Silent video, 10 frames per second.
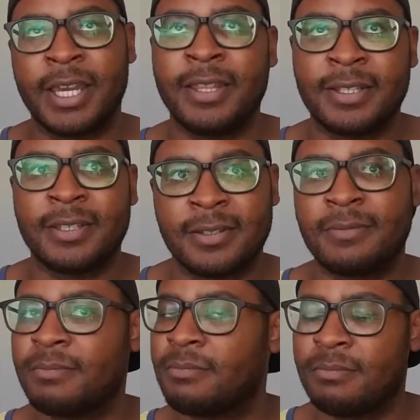this is
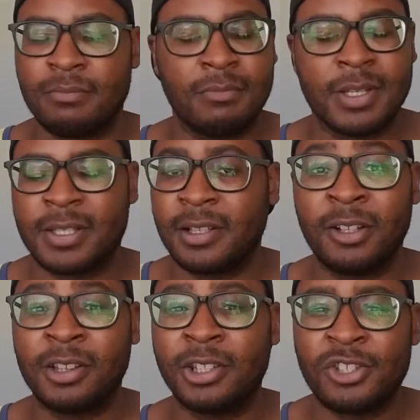a
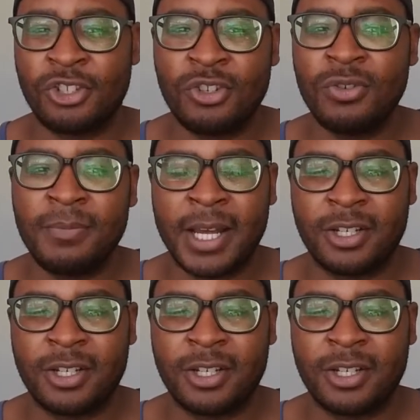little too much.